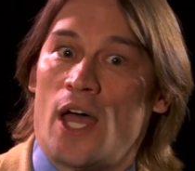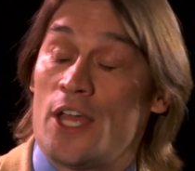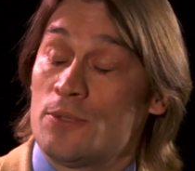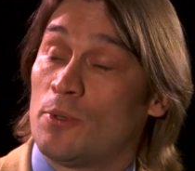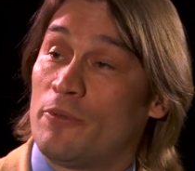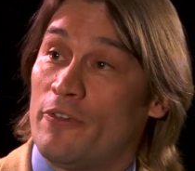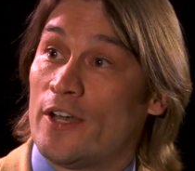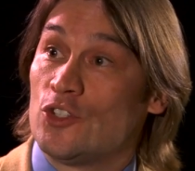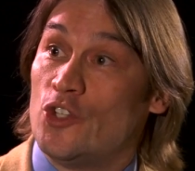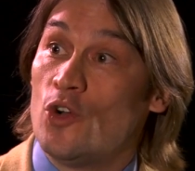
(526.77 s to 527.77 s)
hospital
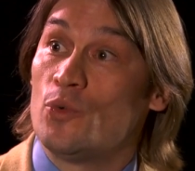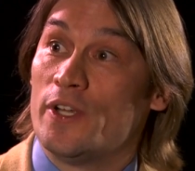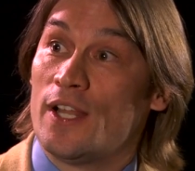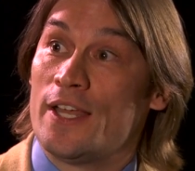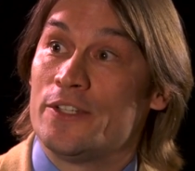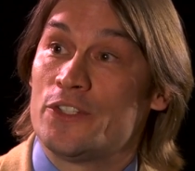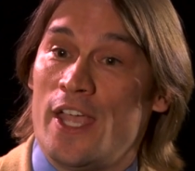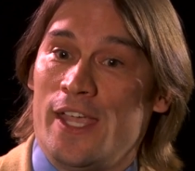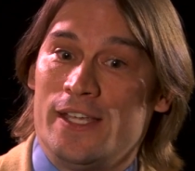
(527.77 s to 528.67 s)
providers don't realize